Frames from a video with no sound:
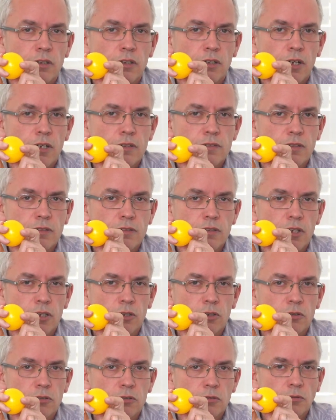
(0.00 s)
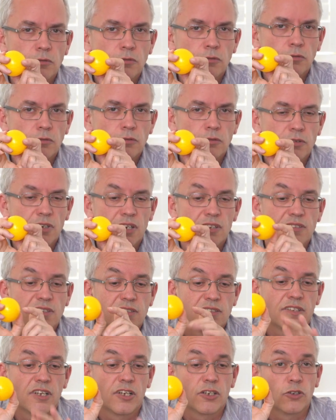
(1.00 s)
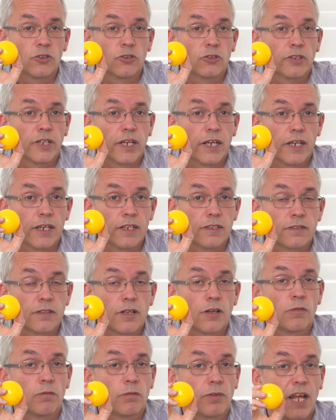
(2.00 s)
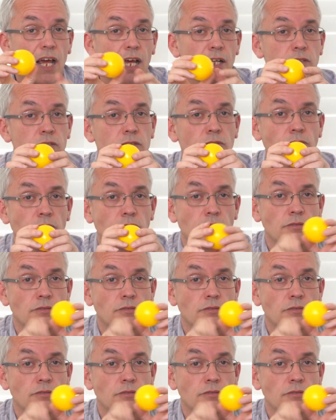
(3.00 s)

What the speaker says: it's a circle, because a circle is flat.